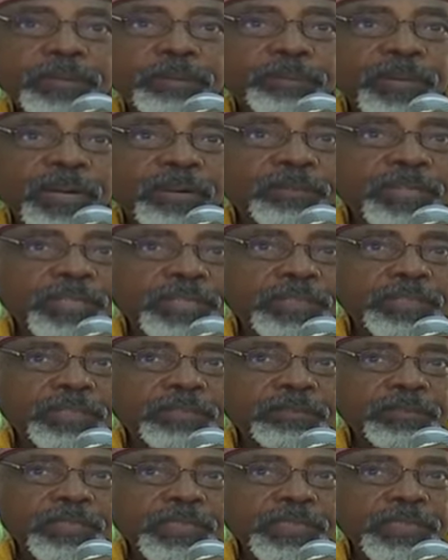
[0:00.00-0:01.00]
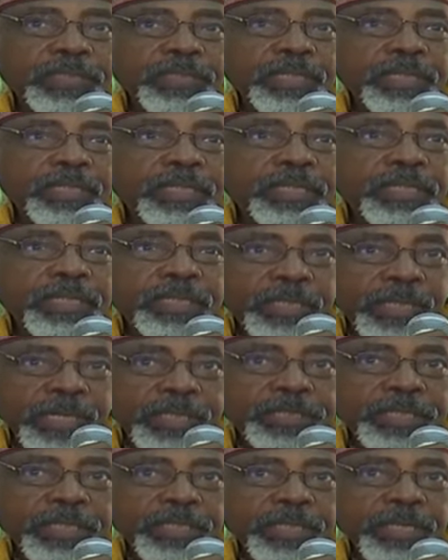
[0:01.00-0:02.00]
the private university in
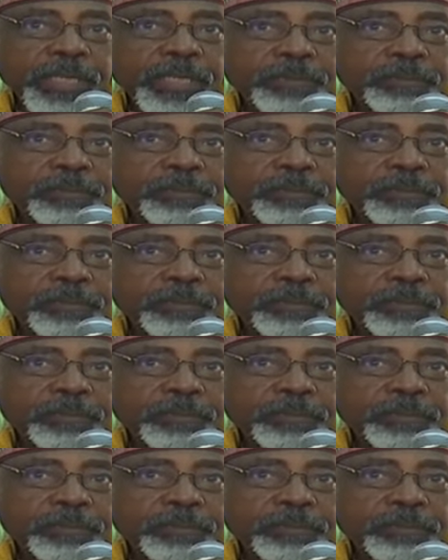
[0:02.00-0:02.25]
Nigeria.